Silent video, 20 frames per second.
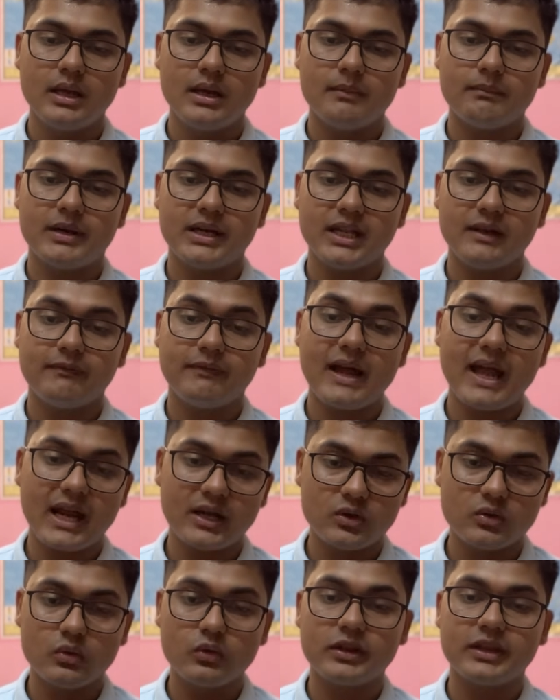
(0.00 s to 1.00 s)
But if I
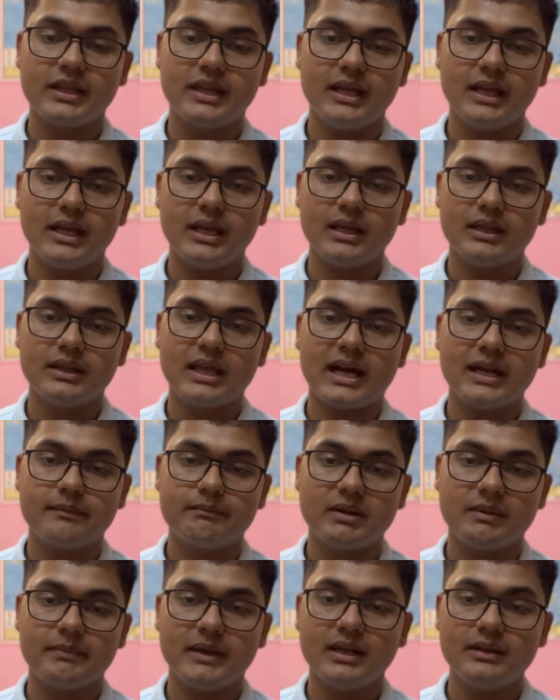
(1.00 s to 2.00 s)
had to say that
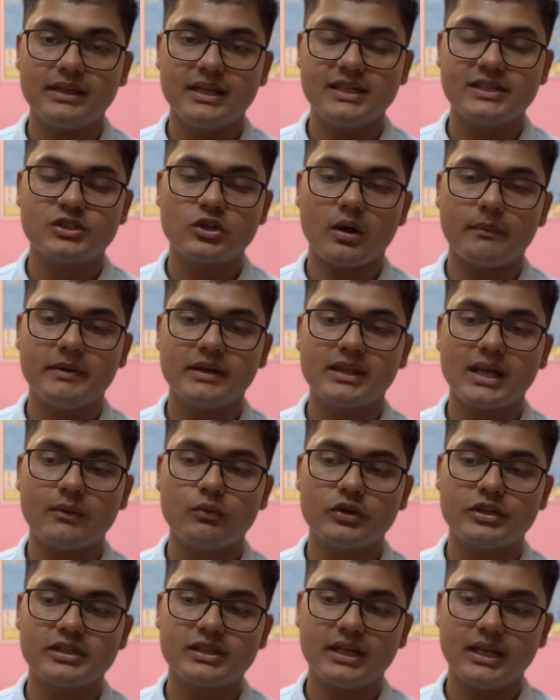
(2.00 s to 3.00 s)
prepare these topics, I
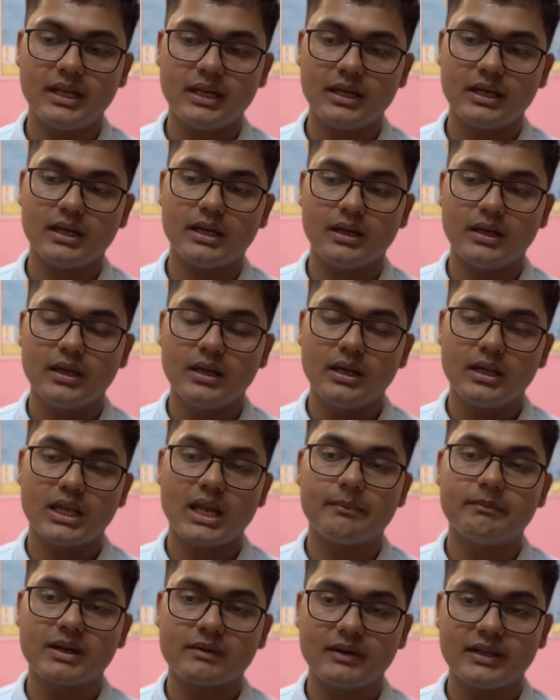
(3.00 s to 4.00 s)
would say
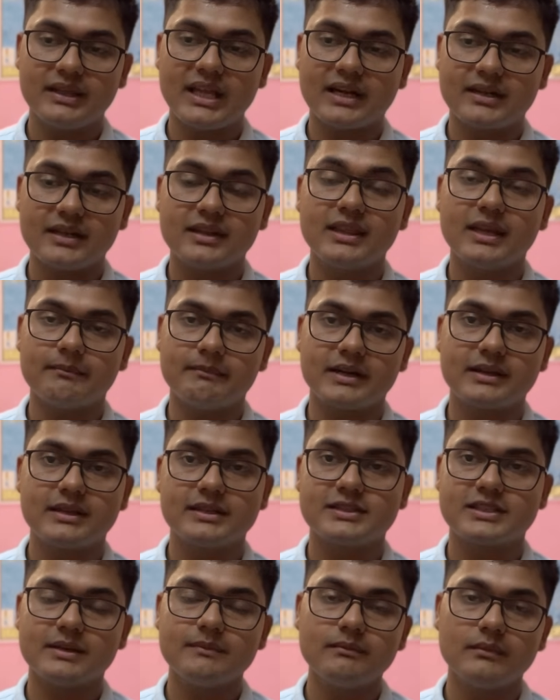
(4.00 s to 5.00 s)
number 1, that is number
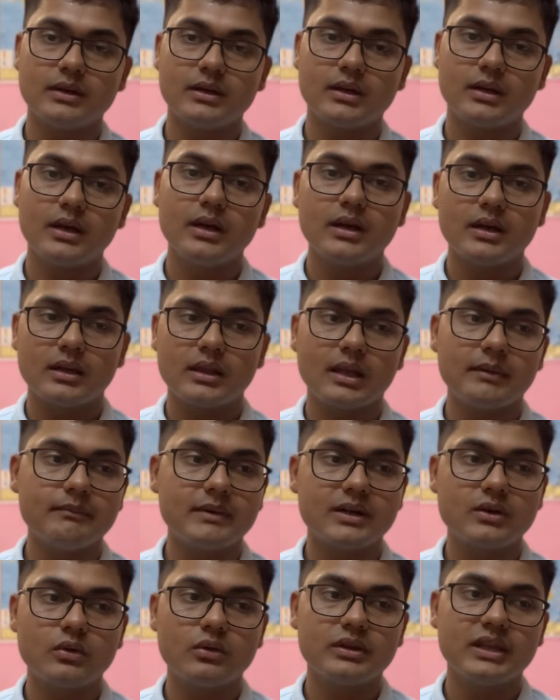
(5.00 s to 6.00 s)
system,
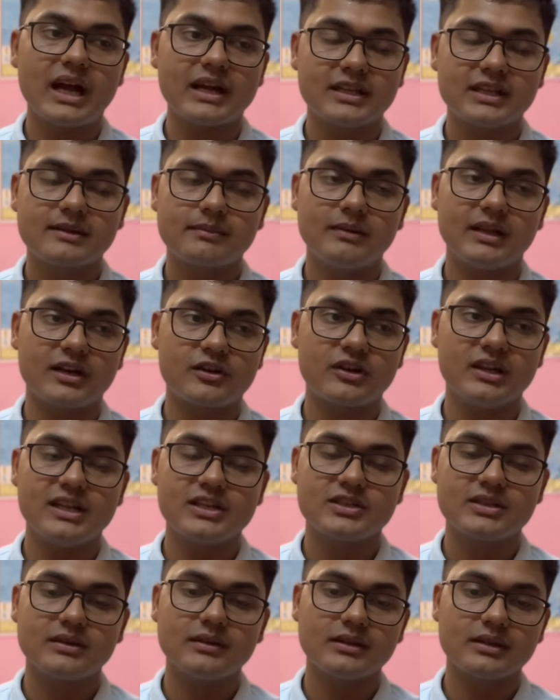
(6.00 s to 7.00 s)
number 2, that is blood
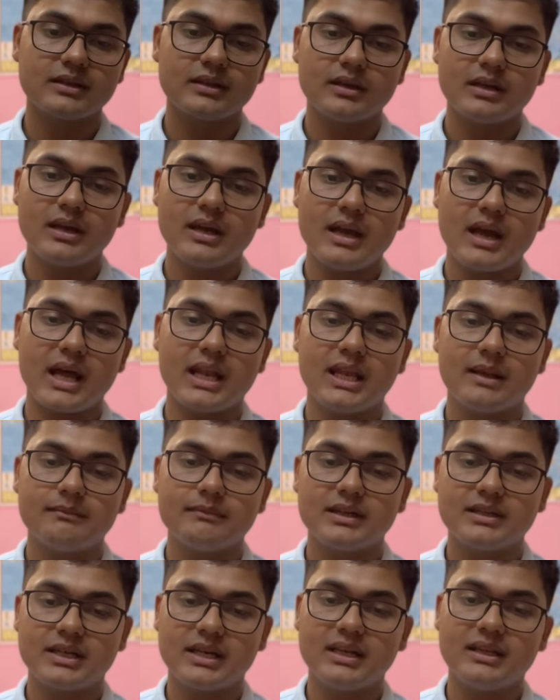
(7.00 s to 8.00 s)
relations, and
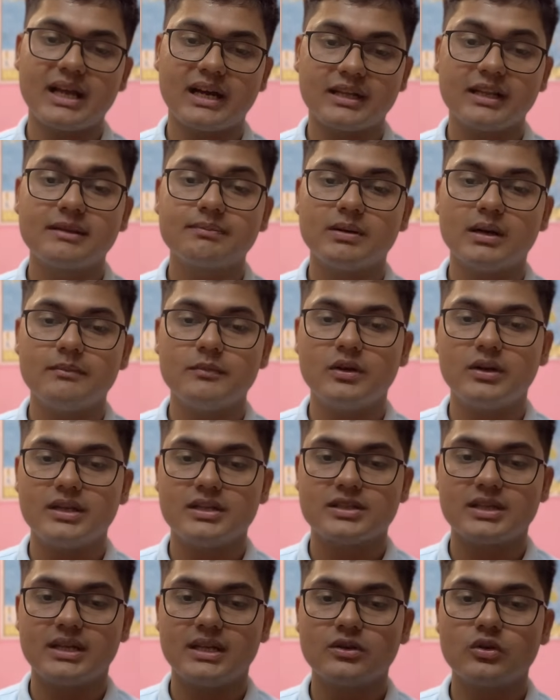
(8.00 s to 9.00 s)
number 3, that is
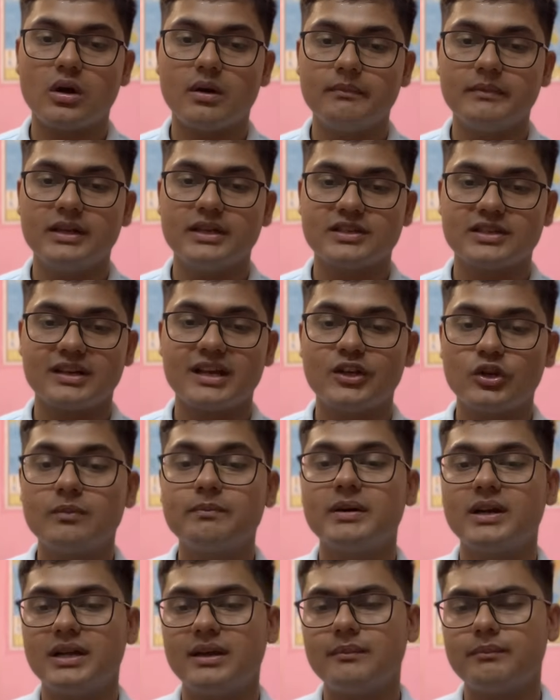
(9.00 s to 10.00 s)
permutation and combination. I know
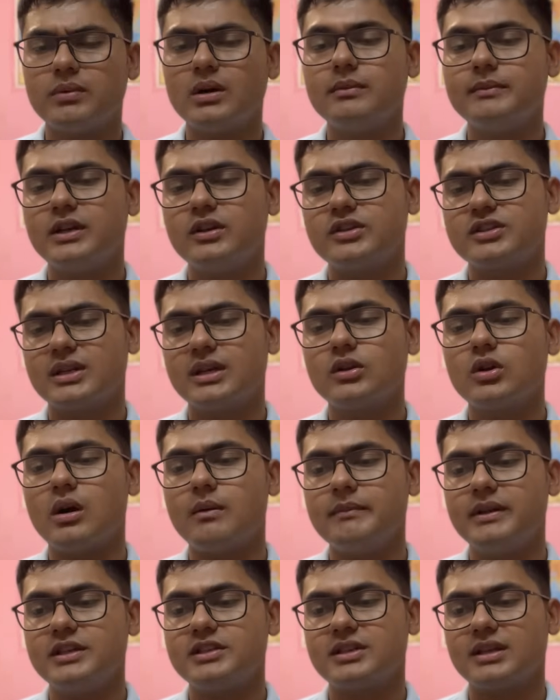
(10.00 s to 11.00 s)
permutation and
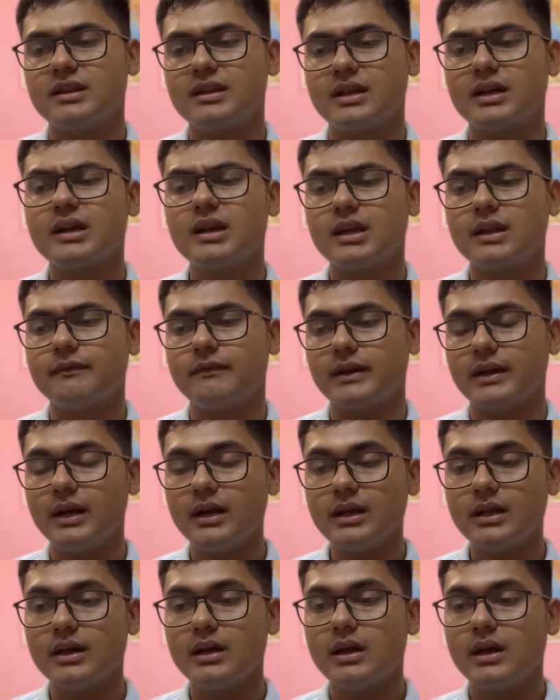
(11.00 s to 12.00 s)
combination is a little
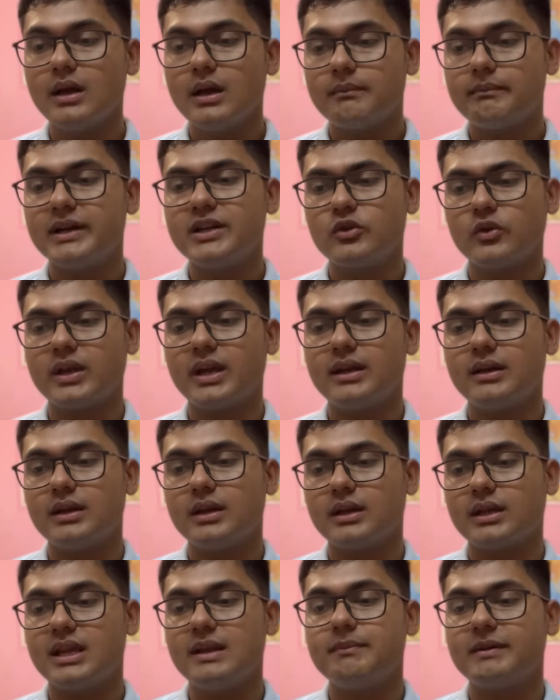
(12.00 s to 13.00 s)
difficult, but you
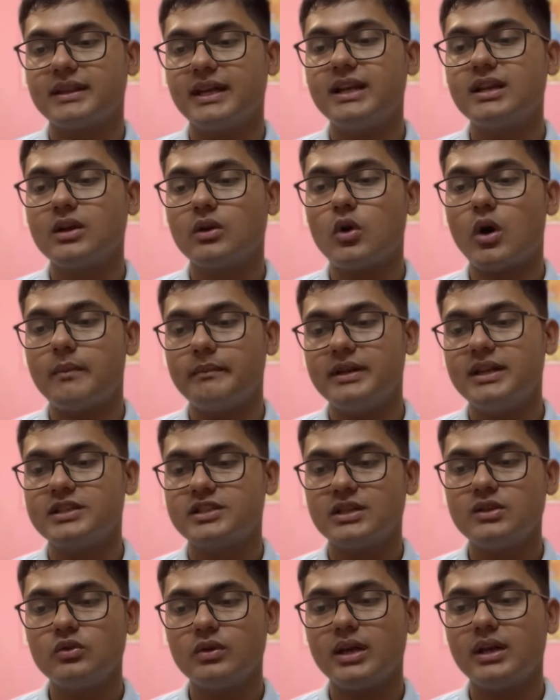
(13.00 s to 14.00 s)
can keep aside
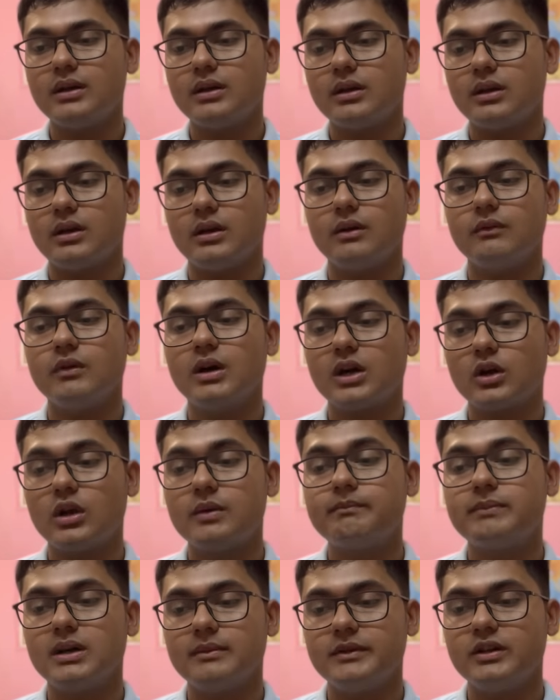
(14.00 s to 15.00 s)
combination, you can work on
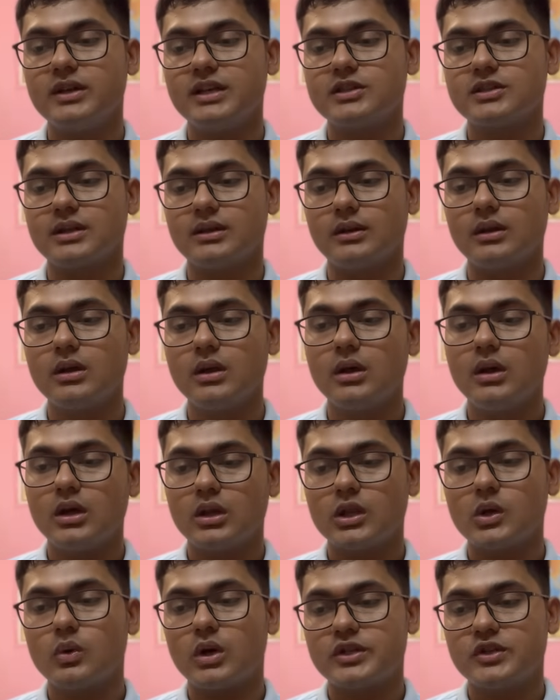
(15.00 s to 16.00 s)
permutation.
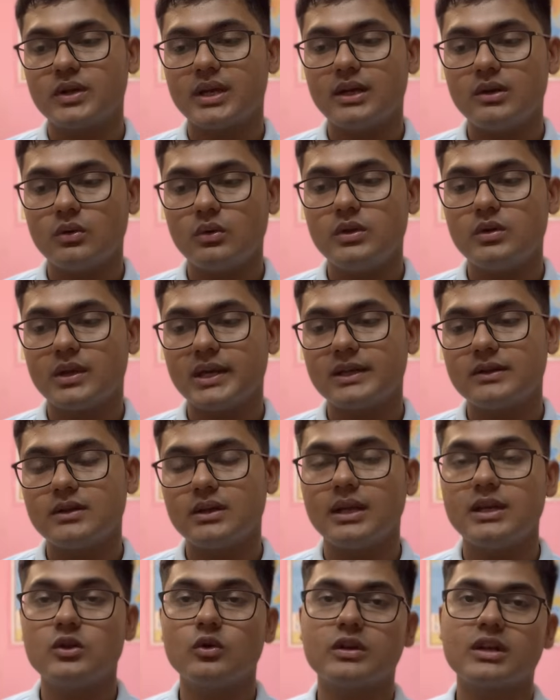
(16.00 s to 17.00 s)
So what you can do, you can
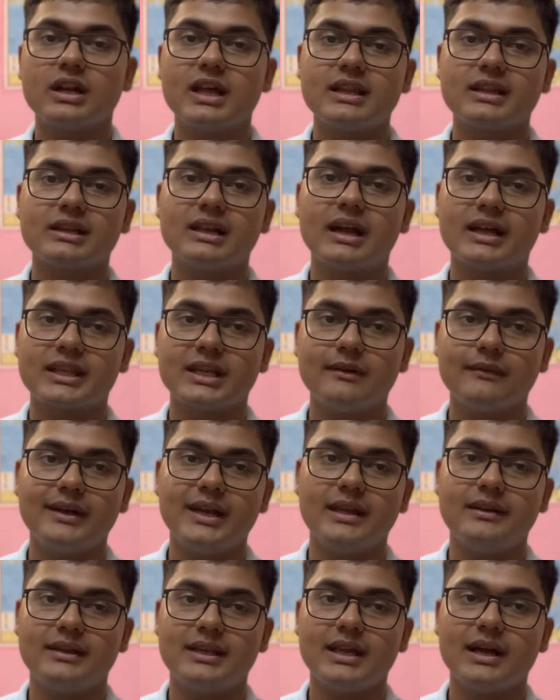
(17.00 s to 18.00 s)
utilize class
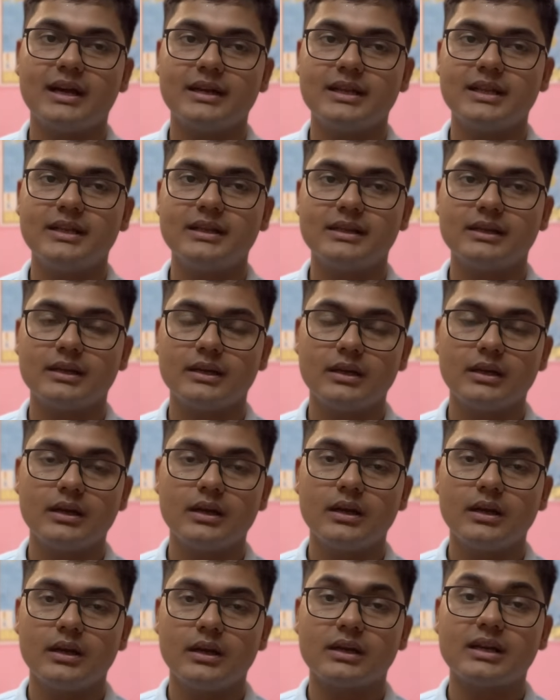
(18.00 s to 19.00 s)
11 NCRTs,
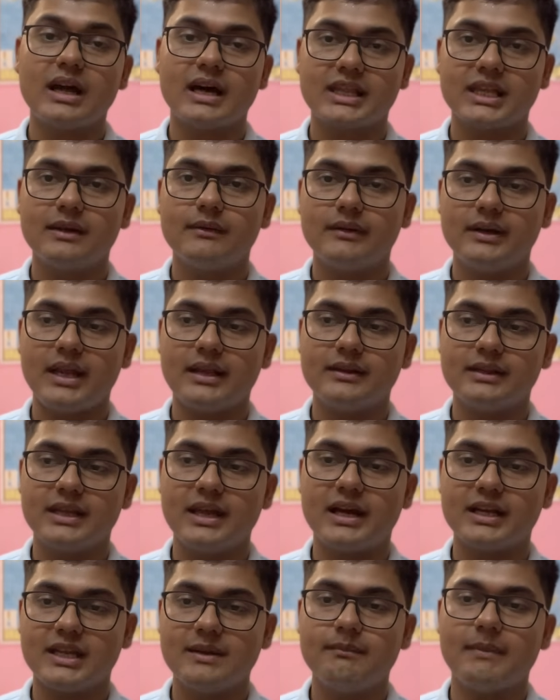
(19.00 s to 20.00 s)
class 11
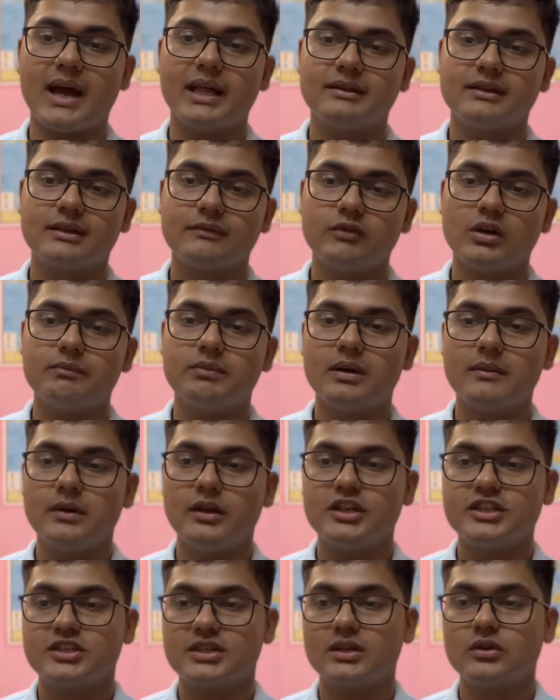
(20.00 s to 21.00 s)
NCRT maths for
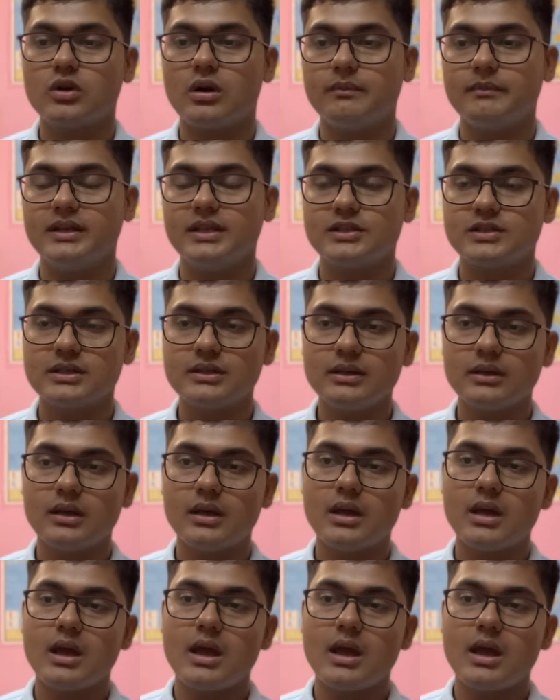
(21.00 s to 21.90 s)
permutation combination.